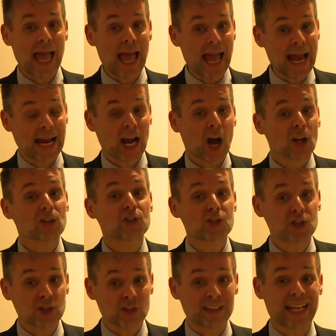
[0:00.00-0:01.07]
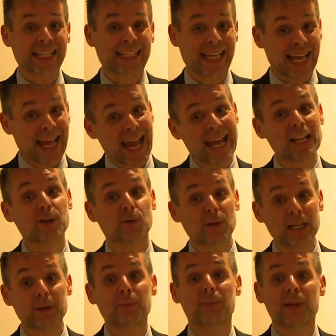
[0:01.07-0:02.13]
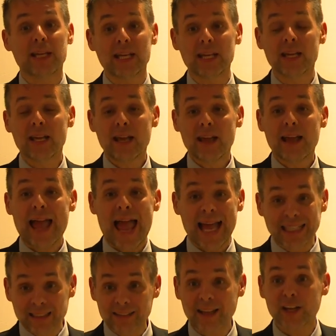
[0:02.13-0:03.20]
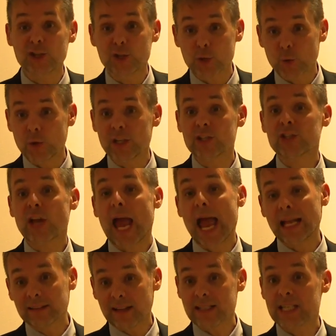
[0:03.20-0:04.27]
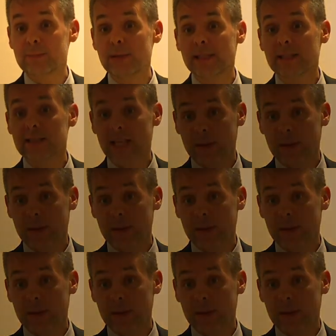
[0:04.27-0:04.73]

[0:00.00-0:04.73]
a culture that can really be anti-Jewish, anti-Semitic